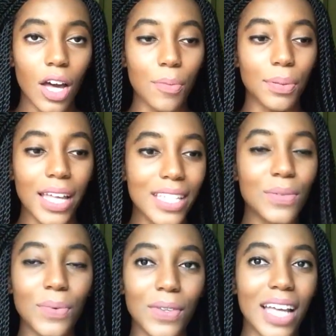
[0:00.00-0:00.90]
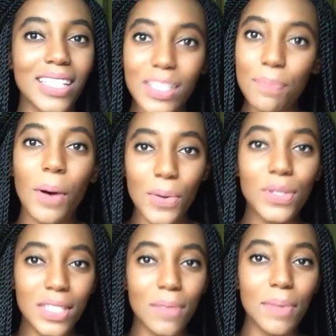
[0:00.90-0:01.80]
a place that's
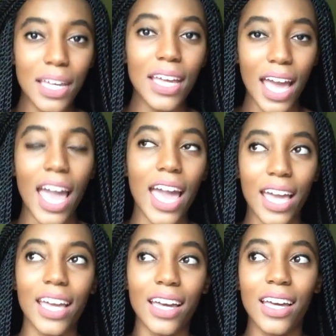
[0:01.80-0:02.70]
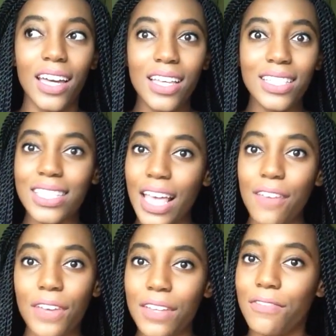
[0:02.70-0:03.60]
supposed to be a
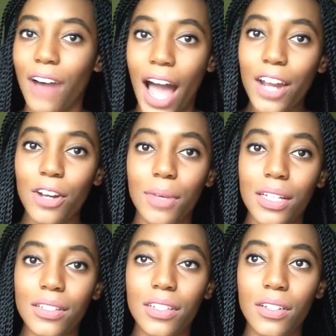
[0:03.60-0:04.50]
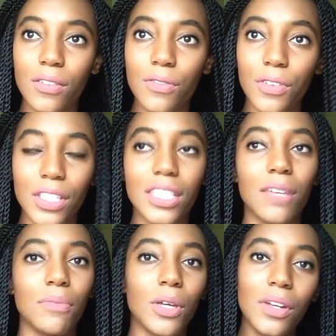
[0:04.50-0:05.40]
safe environment for this
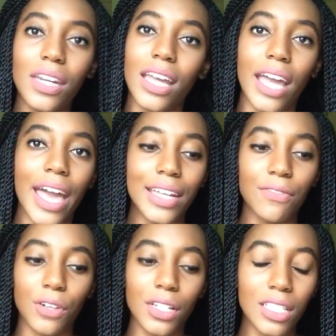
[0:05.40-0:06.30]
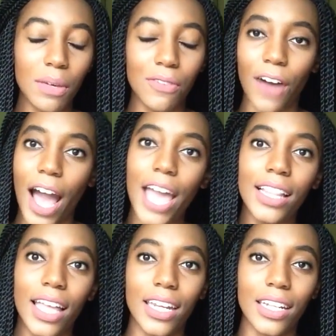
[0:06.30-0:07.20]
community, and for it to be
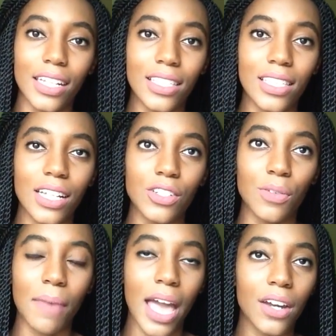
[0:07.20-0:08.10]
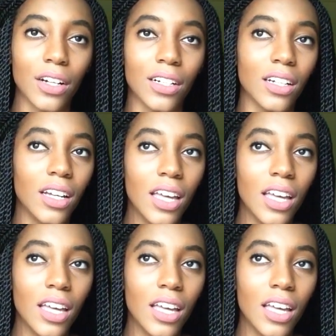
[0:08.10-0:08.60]
violated in such a manner